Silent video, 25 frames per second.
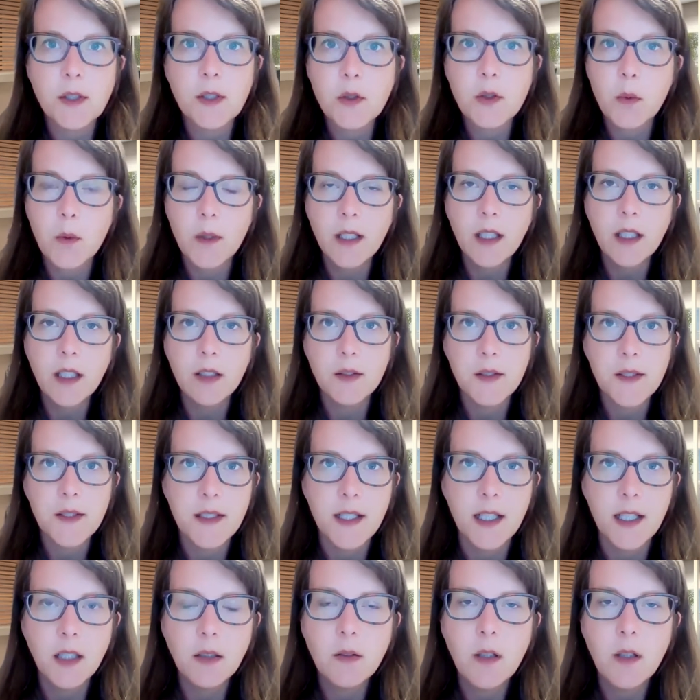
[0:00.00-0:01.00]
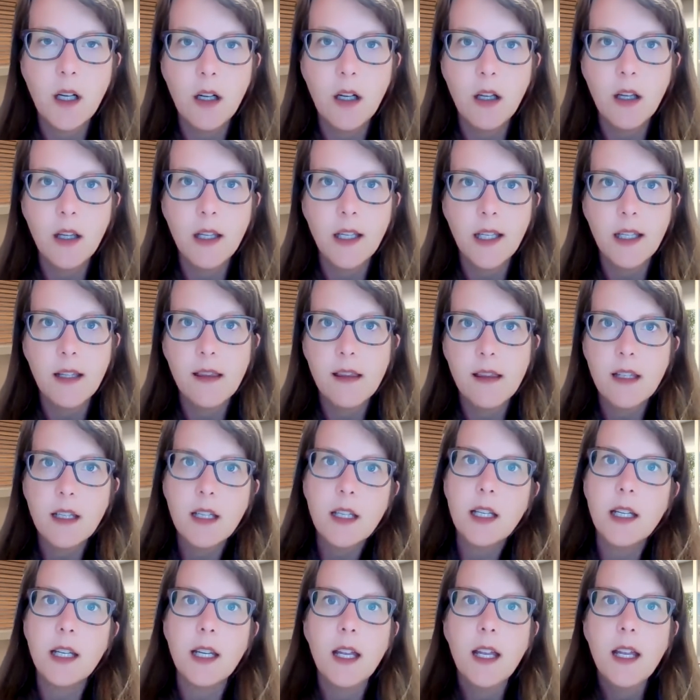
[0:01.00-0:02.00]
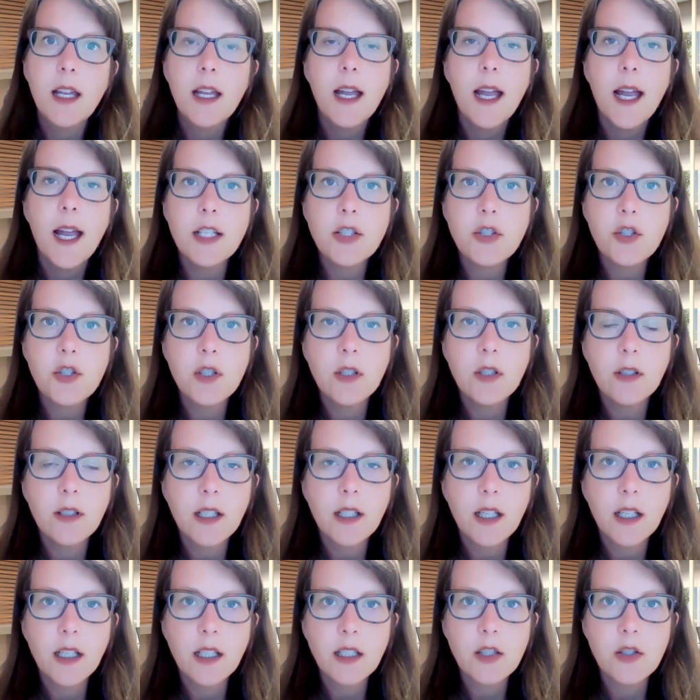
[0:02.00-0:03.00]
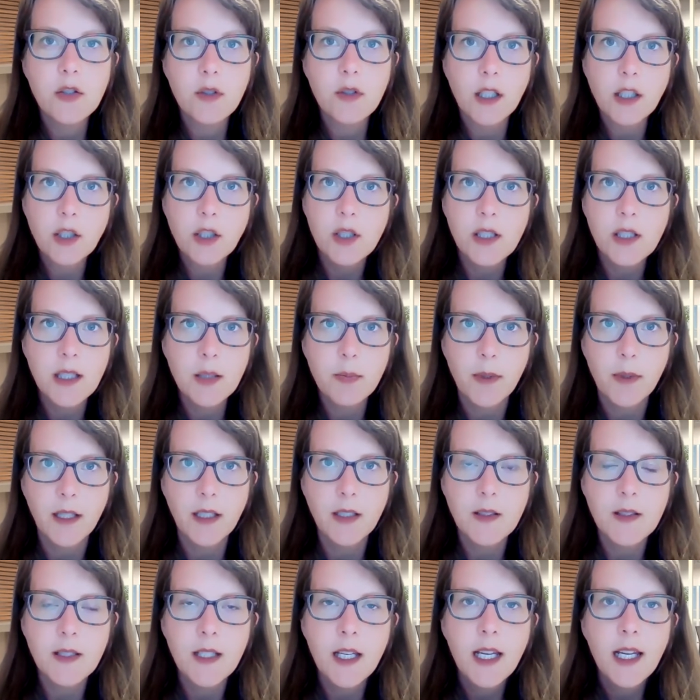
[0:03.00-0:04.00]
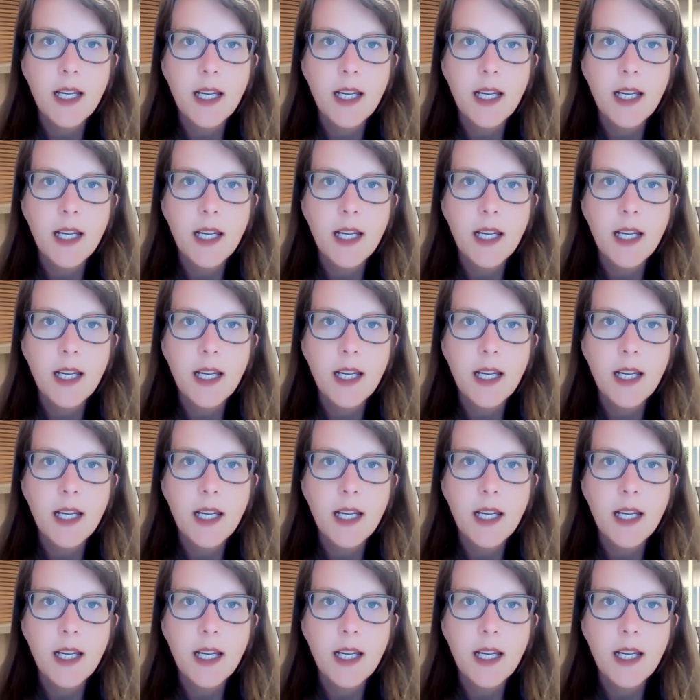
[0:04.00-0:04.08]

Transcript: 20 years now, all in the engineering and construction space.